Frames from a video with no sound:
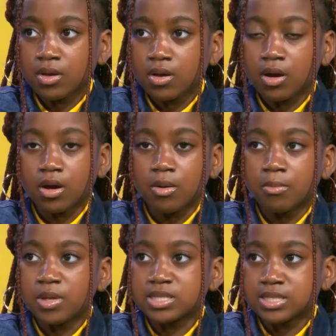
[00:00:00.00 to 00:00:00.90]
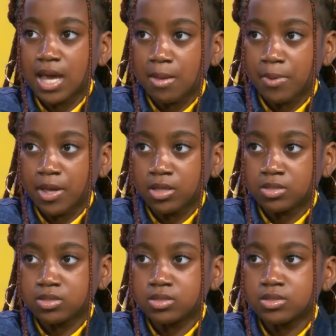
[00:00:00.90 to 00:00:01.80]
Um, Miss
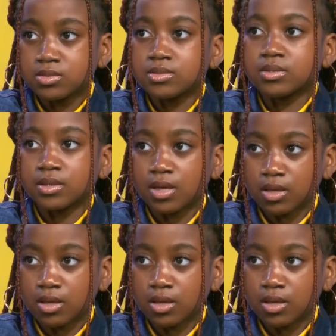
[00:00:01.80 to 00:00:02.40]
Yabes. Miss Yabes, yes. yes.